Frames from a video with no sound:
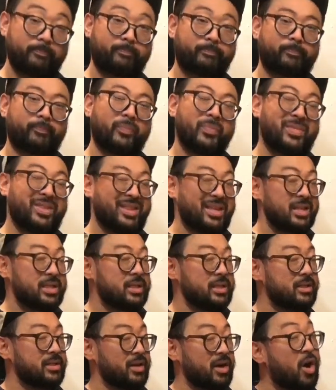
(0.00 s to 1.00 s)
This
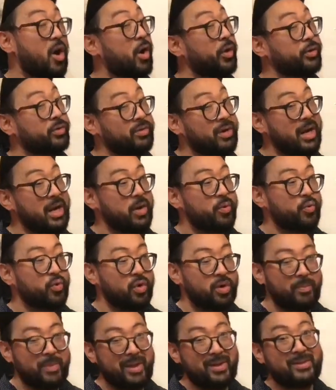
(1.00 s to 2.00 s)
is an alternating
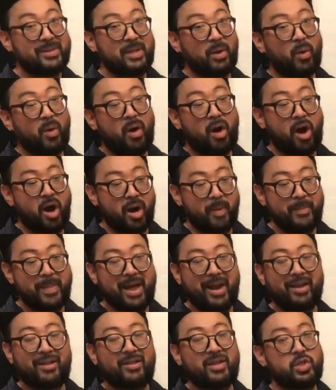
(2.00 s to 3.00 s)
rudiment, so it'll
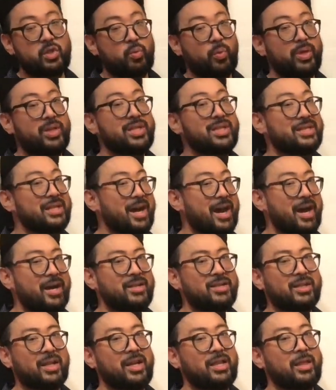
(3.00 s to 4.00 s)
automatically switch
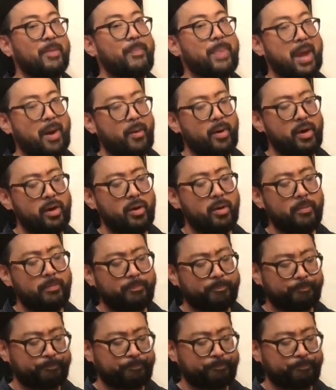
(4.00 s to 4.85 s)
sides like the paradiddle.